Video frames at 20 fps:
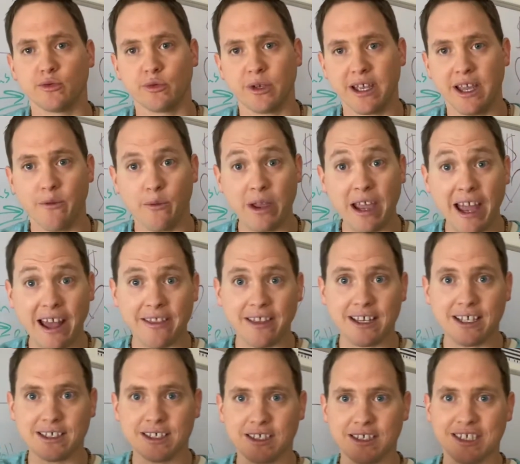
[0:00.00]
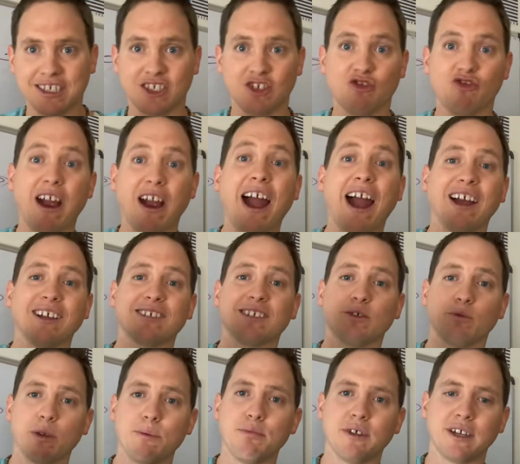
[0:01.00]
We had this grass that
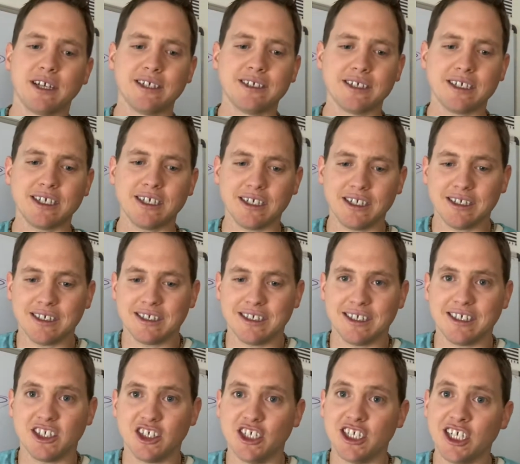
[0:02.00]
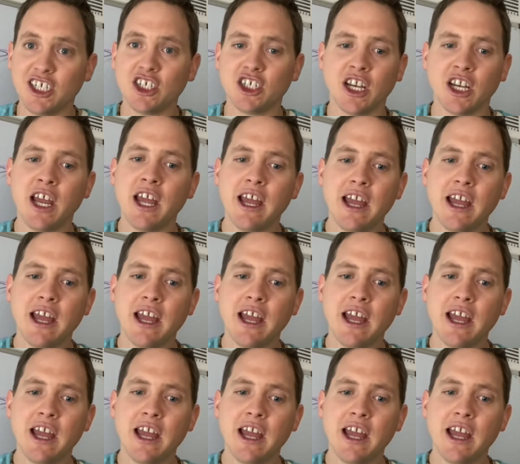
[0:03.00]
we planted, and it's in this dish,